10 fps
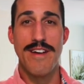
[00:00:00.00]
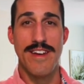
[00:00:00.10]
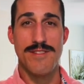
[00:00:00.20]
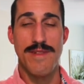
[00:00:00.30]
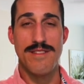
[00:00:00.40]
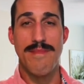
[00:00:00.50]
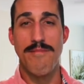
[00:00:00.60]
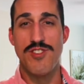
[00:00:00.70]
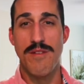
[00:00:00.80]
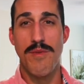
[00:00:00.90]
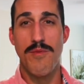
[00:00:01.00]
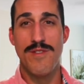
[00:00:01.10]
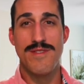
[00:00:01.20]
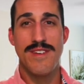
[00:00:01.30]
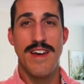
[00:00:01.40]
Express Membership
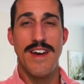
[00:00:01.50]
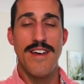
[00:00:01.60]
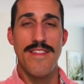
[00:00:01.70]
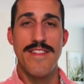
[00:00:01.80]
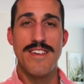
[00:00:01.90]
Rewards, these